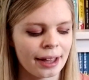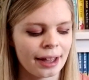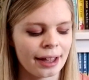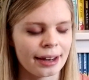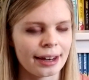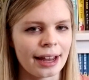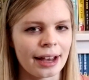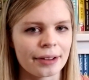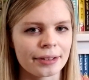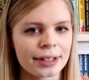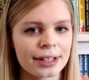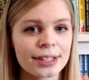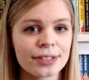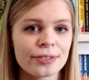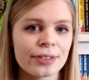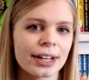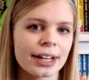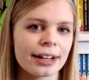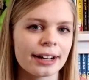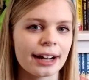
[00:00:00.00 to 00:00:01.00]
Now this
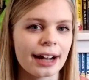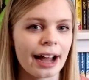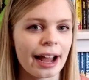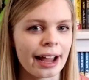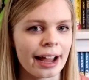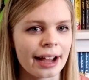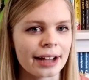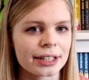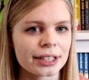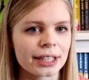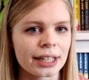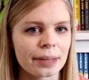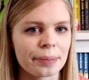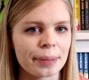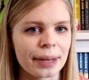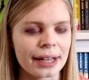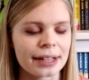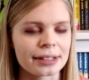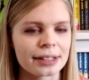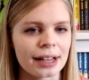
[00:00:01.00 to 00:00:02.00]
figure I actually
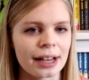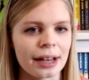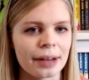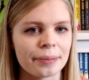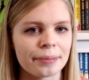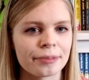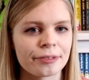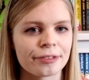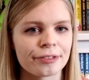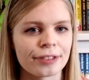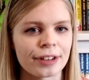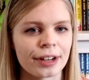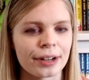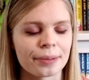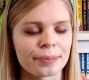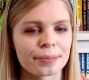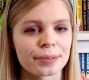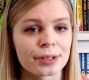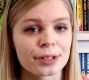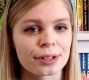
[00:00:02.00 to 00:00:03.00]
picked up
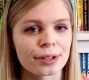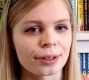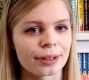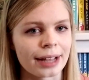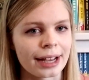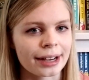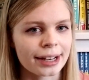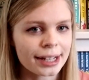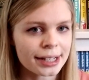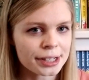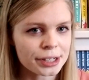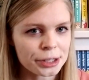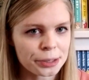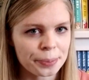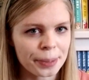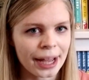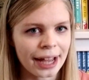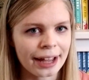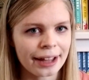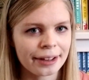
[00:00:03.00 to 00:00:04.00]
from Solaris,
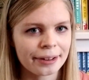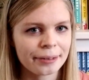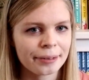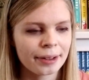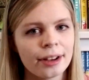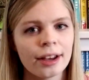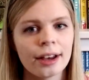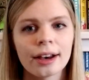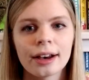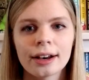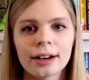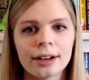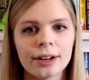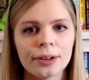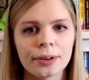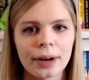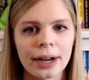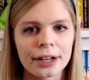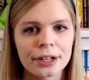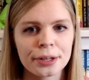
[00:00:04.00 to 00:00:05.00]
Japan.
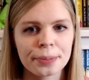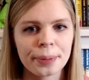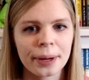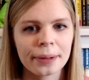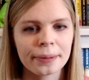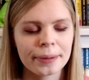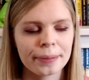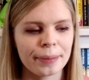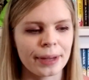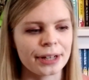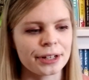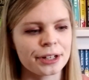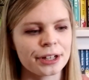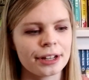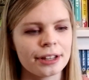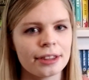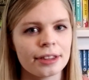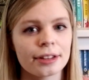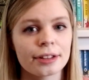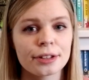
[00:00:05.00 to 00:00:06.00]
Oh, I should probably
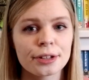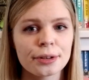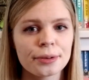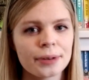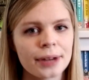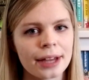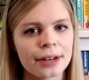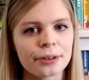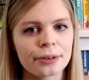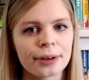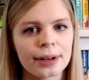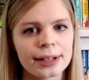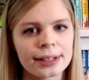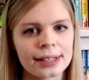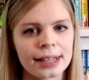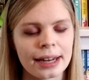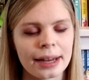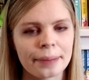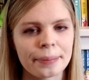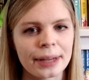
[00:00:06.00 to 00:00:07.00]
mention the two Nendoroids
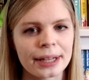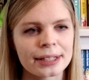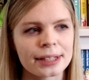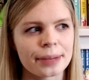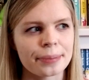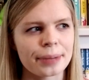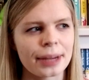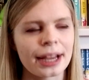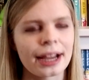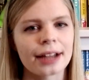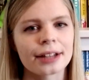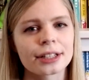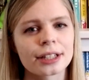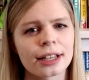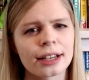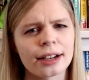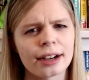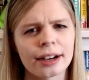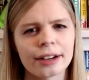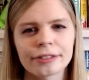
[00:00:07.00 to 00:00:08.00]
that I picked up I actually
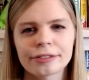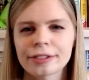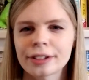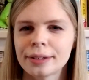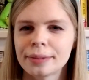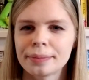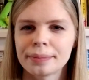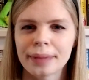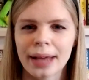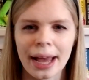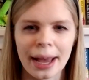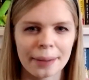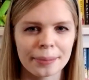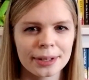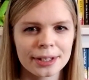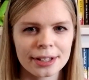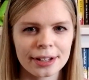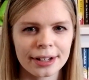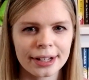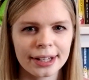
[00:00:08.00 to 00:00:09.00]
got from
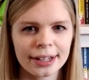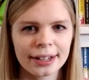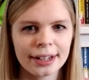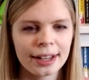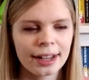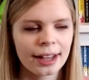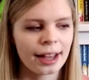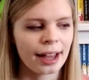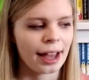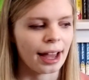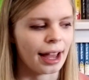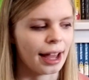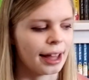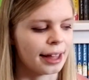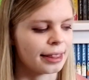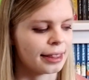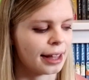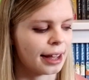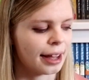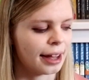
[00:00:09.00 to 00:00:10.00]
Amazon,
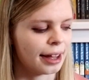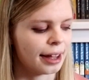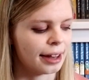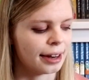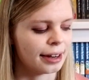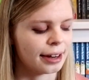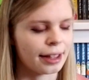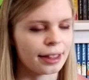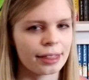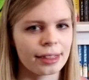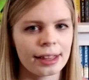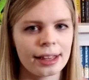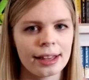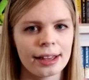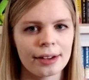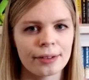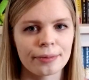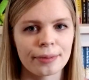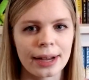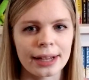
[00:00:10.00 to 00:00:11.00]
and then
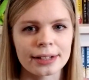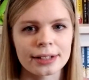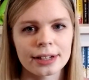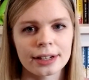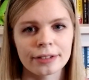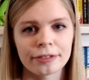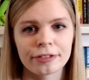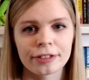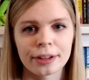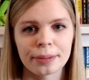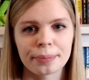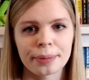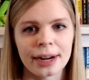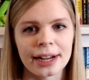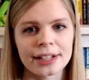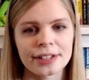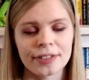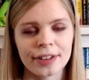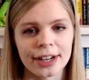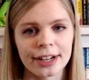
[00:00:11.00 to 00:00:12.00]
the rest of the
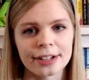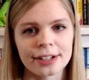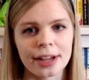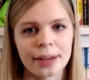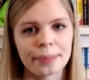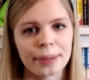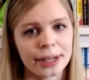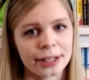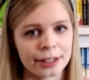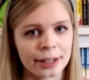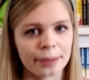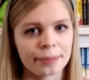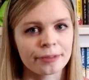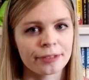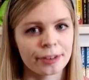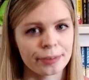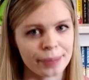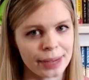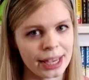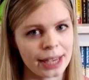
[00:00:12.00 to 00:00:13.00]
prize figures I picked up
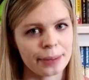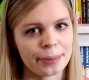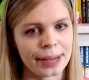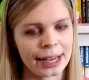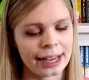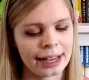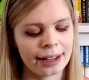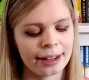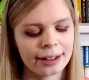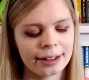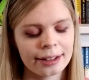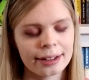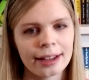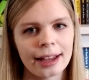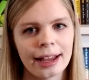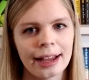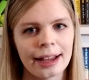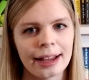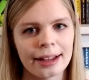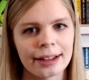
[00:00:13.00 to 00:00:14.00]
from eBay.
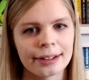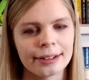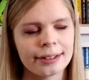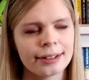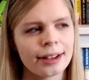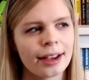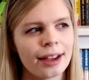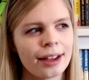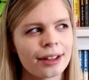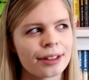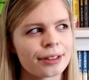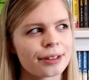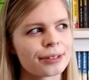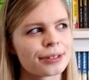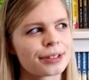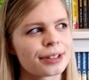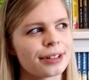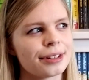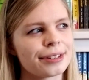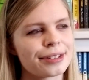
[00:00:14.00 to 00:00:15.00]
And those
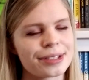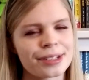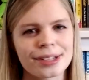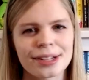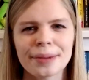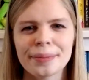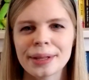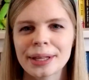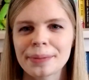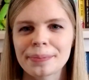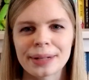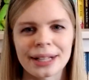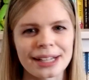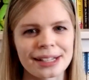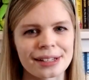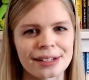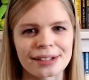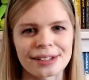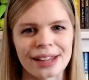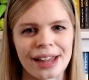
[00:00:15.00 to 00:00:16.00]
are some of the
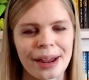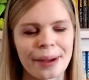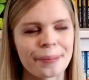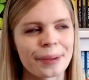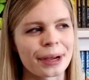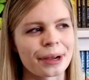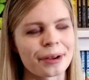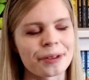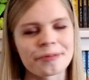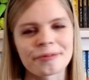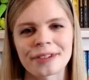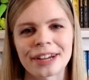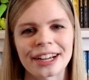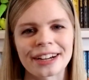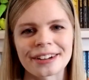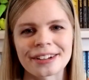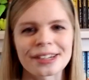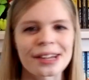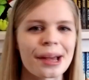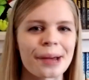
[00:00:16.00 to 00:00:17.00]
places that I pick up
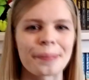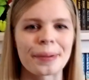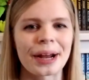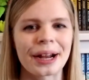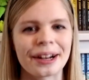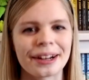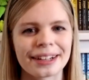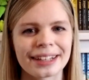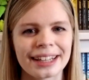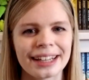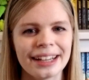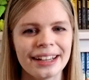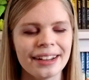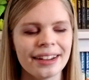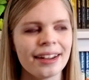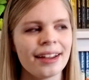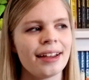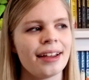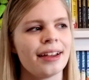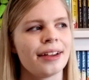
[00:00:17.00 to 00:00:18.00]
figures, apparently.
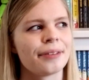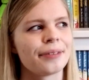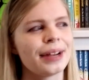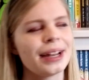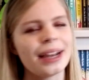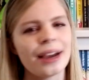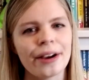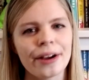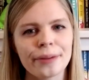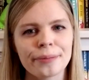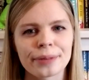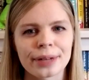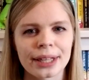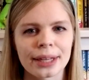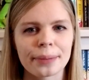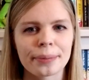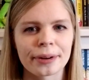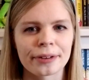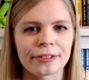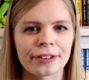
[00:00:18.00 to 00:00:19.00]
Right now I'm really
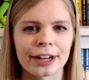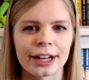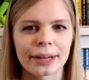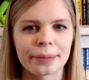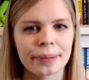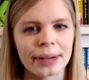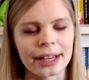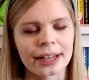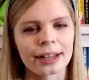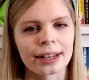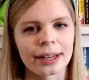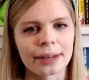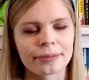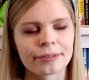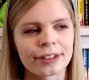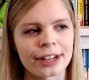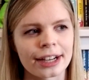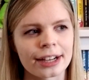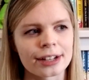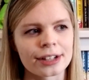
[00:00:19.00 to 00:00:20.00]
preferring picking up
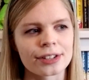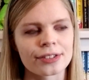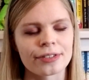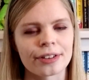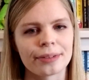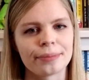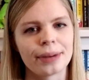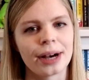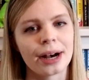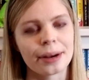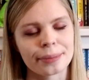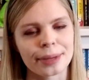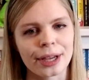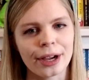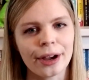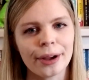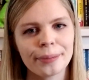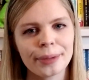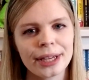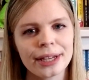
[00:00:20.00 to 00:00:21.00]
figures from
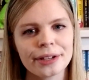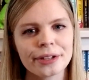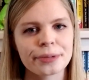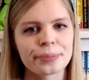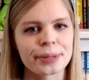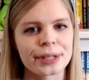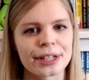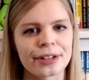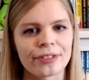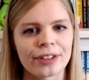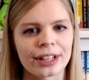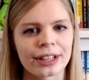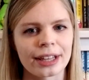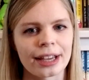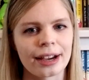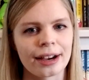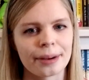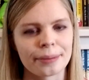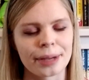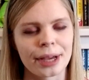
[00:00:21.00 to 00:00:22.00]
AmiAmi, specifically
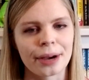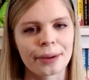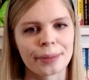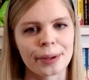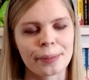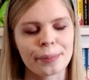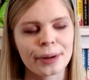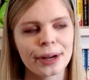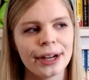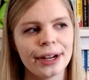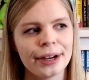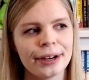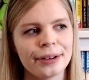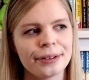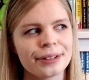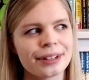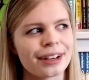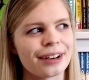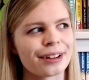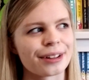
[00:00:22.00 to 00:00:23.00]
AmiAmi
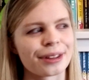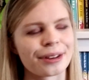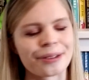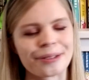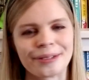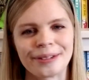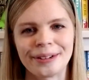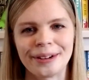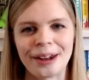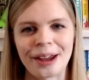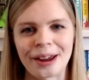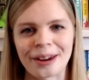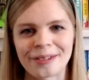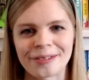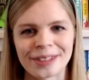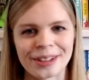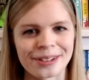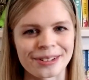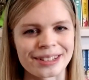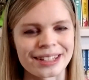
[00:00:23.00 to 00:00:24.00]
pre-owned, although none of
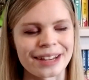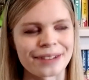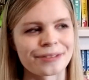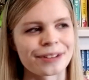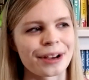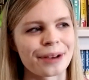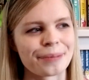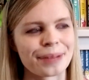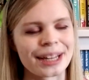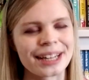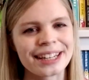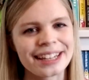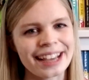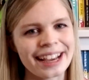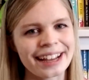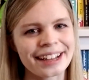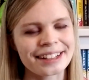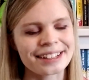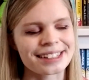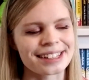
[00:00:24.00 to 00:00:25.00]
those have come in
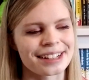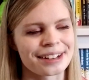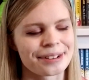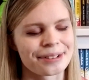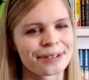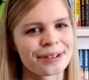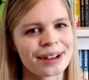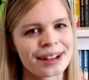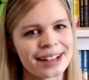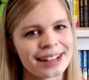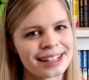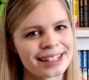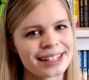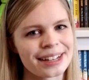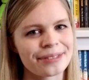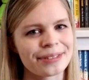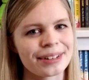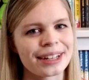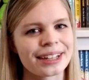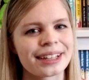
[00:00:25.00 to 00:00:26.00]
yet, so
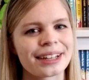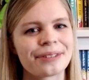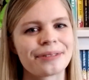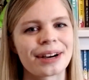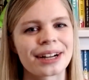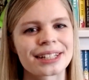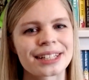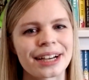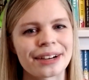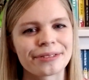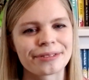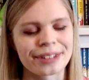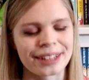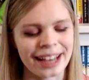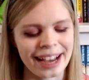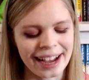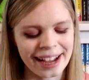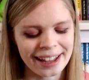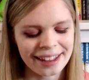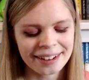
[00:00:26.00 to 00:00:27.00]
definitely watch out for
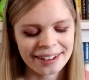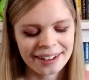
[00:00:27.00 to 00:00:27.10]
that.